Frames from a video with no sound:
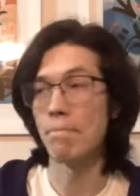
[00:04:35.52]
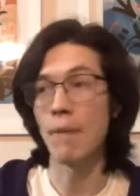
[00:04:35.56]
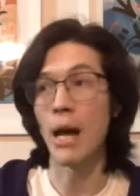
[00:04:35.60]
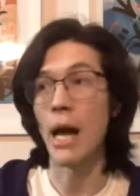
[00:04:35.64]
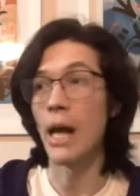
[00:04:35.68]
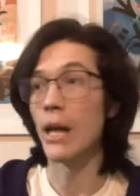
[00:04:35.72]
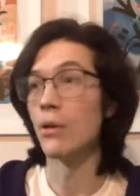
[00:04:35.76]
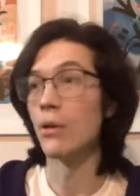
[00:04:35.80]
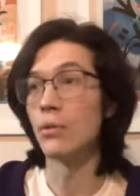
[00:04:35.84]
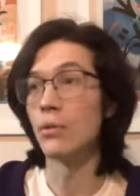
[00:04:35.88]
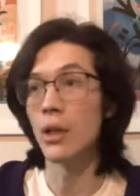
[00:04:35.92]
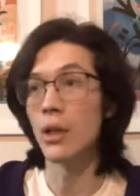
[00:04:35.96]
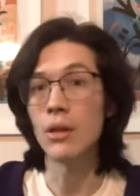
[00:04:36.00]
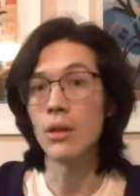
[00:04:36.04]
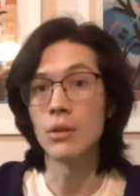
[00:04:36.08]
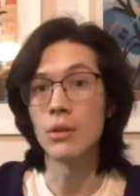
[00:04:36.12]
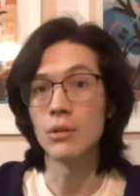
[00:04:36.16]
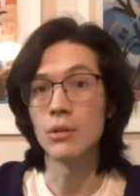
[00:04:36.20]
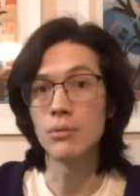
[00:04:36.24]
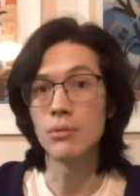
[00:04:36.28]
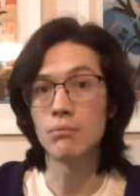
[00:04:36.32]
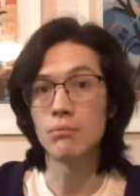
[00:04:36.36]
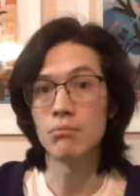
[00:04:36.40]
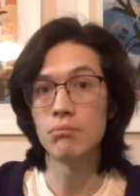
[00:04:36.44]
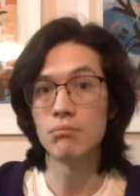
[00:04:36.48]
I don't
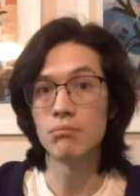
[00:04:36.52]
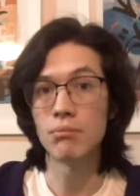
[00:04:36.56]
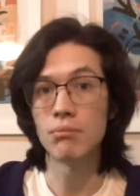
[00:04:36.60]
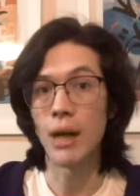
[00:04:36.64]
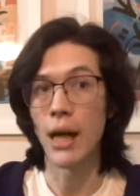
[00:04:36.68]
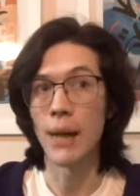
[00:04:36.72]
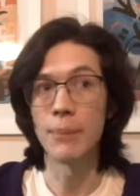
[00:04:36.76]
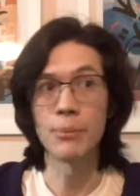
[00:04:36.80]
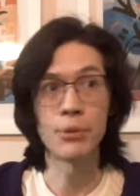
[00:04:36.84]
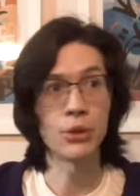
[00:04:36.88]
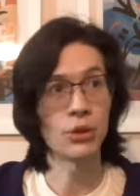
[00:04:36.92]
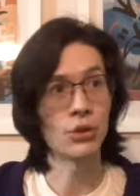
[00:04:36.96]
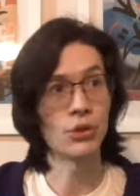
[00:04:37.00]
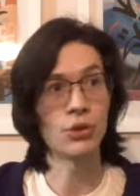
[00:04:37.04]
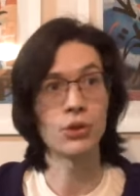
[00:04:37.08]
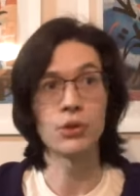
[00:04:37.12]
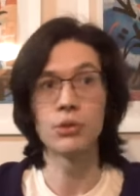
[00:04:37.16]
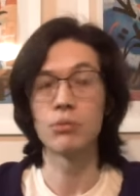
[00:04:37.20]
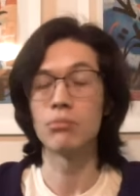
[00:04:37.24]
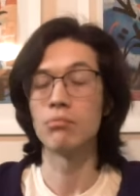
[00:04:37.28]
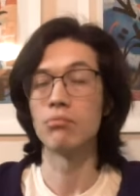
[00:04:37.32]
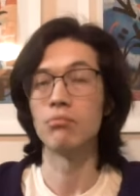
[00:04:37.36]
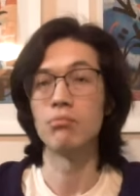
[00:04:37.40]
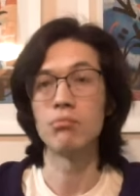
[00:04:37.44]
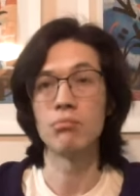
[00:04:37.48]
know, I
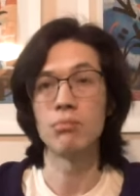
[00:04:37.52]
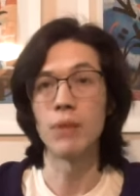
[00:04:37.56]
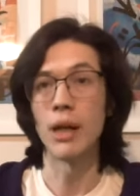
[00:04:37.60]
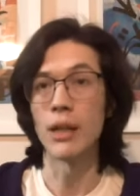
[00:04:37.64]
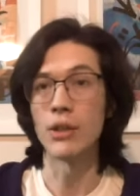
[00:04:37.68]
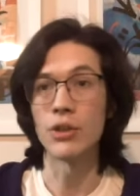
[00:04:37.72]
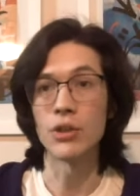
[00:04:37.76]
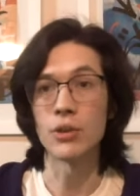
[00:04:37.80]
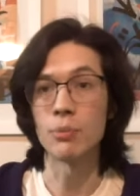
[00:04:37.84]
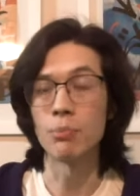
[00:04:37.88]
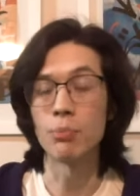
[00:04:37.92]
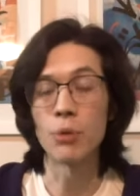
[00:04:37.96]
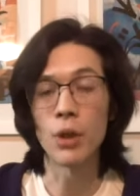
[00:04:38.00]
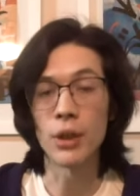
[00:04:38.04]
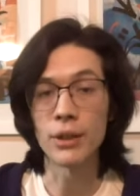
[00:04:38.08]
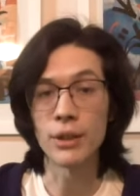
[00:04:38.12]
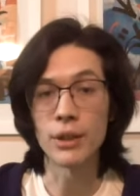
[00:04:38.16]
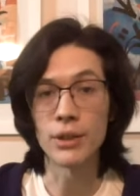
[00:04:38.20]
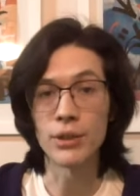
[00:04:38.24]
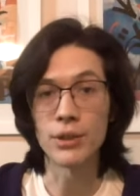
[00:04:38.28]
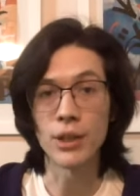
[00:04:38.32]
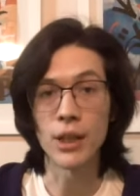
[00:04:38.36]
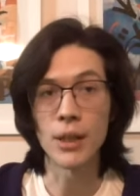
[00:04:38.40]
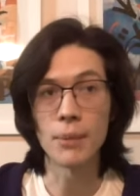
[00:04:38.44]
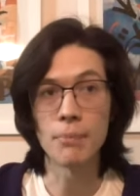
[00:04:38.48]
just brought
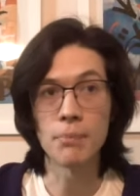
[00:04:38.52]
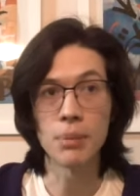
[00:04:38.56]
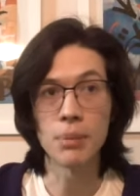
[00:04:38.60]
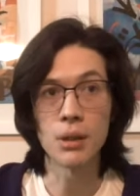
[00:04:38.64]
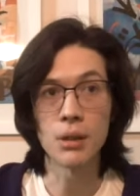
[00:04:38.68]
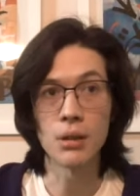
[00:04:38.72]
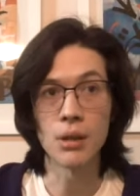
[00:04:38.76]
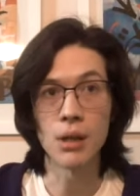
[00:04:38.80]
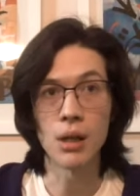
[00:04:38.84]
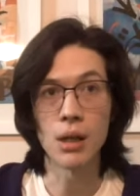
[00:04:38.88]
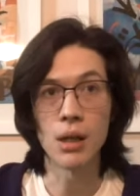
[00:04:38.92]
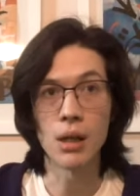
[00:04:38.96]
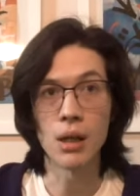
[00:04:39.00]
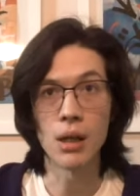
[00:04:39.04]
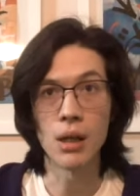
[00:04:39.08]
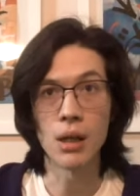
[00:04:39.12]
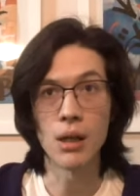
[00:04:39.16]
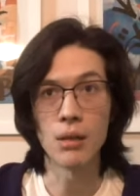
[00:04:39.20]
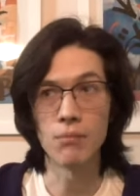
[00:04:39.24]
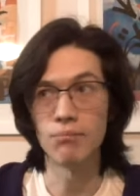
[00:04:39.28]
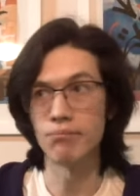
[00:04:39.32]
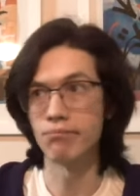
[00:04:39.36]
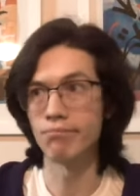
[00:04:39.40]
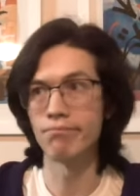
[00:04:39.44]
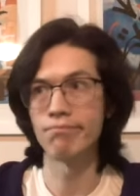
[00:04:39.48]
this up.
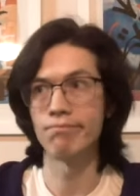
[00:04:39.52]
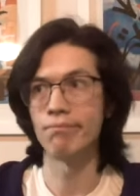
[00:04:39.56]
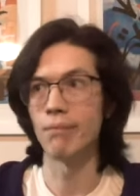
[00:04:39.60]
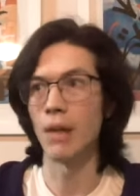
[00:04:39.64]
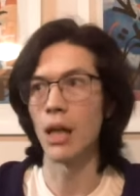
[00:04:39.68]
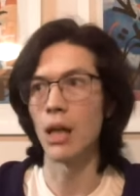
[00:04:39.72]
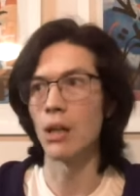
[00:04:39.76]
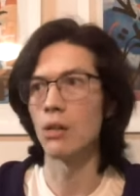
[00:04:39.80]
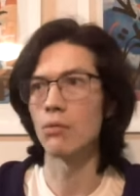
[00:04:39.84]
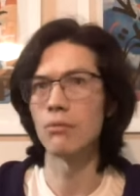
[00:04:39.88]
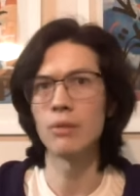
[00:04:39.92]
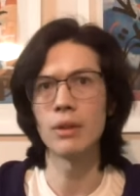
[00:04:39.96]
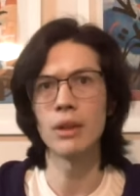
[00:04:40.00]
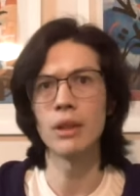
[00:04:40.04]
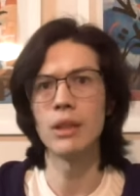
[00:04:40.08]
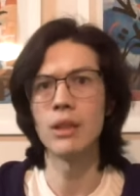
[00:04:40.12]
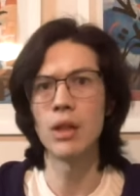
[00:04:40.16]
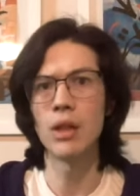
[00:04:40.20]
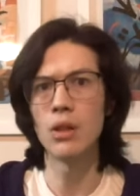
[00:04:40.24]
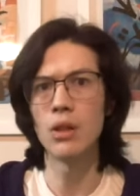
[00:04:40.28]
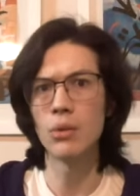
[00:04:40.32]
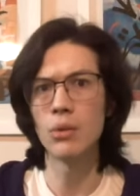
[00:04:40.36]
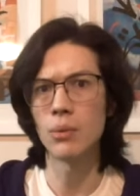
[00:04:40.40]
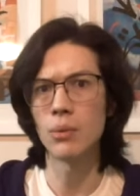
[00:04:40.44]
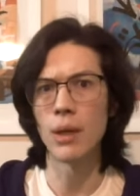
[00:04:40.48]
I don't really
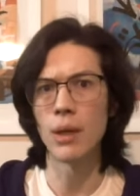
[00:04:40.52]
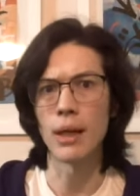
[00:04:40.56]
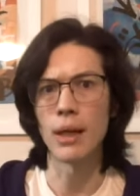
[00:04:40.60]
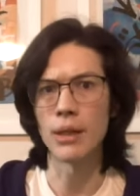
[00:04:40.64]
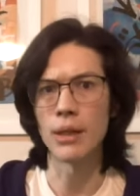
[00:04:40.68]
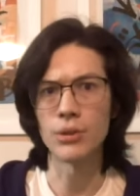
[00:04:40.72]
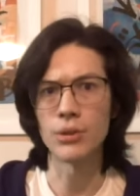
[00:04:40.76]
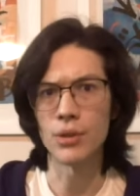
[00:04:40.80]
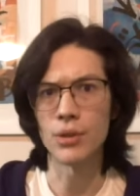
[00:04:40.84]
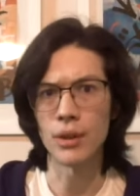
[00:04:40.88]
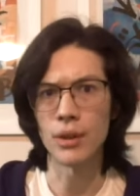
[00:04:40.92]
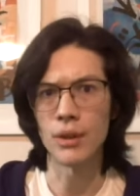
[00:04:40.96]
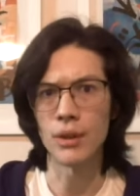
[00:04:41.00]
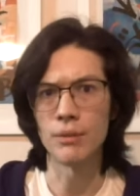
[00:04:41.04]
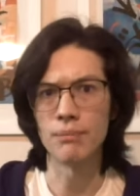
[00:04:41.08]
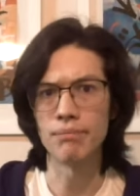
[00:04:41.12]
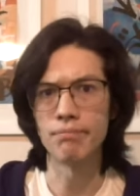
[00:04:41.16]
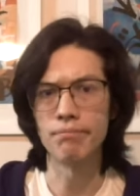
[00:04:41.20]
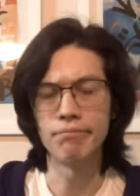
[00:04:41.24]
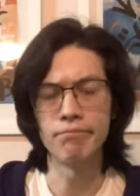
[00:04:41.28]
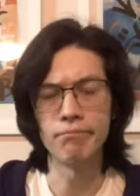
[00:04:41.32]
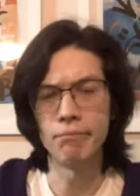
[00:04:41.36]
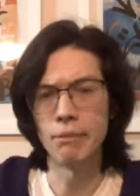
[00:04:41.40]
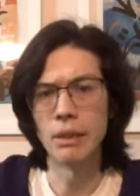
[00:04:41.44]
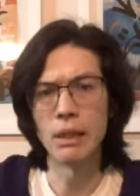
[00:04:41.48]
know why I started
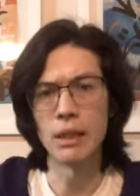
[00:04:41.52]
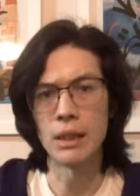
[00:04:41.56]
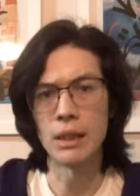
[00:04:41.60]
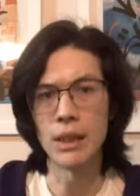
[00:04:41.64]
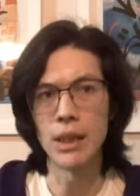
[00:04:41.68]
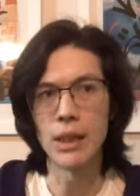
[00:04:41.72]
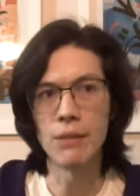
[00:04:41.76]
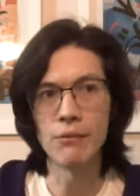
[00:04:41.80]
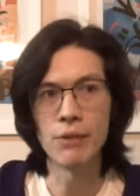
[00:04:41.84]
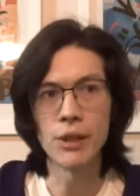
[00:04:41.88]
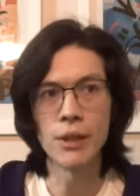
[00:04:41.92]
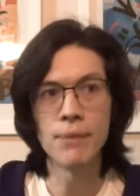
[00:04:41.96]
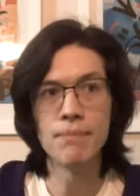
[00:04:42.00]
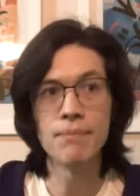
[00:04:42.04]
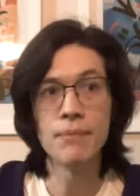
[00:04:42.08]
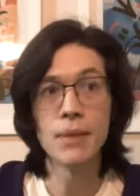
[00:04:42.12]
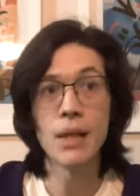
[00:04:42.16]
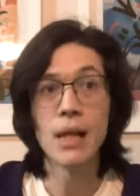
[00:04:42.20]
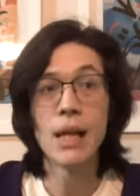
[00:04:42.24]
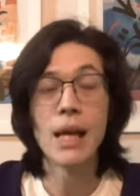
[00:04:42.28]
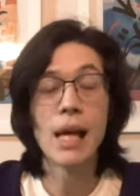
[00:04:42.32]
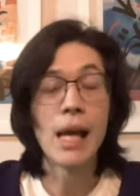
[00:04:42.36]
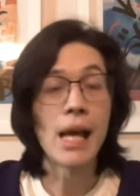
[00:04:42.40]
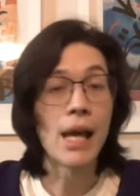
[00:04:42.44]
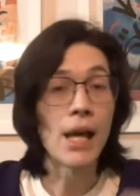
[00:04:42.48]
thinking of it.
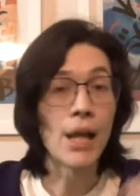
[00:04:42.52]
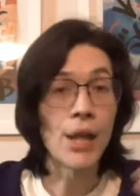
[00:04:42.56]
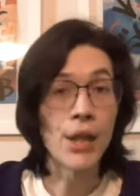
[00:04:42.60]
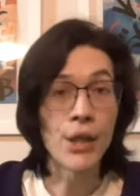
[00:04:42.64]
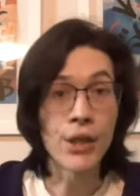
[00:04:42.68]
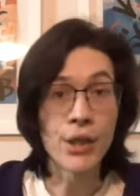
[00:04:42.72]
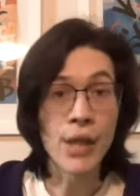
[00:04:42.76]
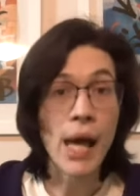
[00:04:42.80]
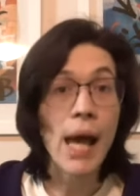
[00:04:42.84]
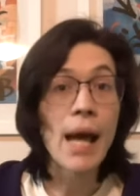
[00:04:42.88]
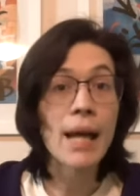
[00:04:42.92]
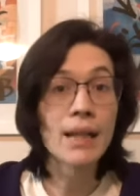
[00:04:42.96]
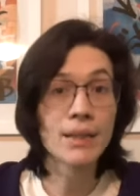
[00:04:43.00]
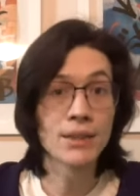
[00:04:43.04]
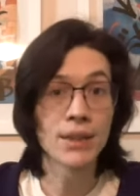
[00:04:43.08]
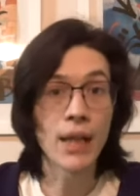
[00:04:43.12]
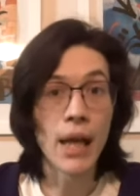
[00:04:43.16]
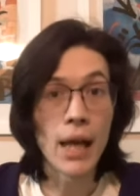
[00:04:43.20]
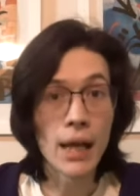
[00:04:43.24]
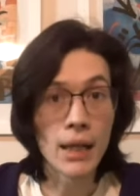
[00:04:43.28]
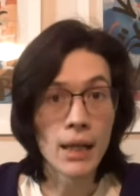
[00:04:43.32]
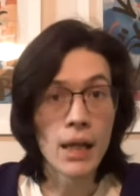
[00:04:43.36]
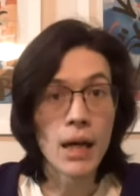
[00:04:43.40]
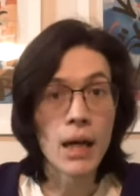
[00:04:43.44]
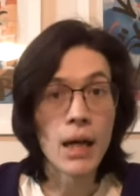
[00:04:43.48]
That's
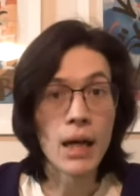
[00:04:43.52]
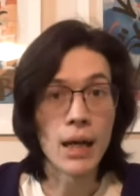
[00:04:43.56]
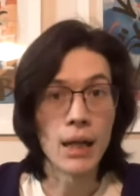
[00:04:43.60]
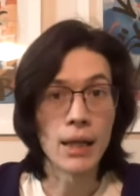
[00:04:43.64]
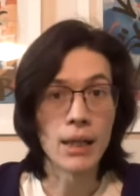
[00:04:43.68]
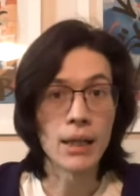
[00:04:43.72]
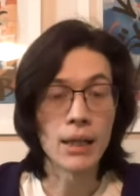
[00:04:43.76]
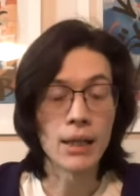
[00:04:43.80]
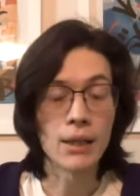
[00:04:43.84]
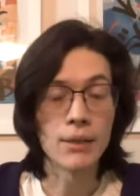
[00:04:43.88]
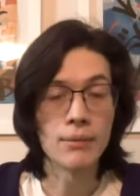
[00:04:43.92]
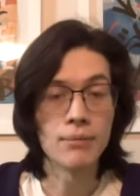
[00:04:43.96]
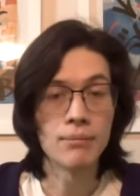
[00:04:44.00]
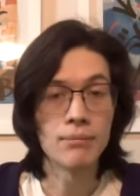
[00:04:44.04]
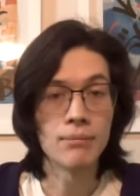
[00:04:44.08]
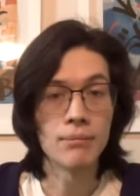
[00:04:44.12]
an I.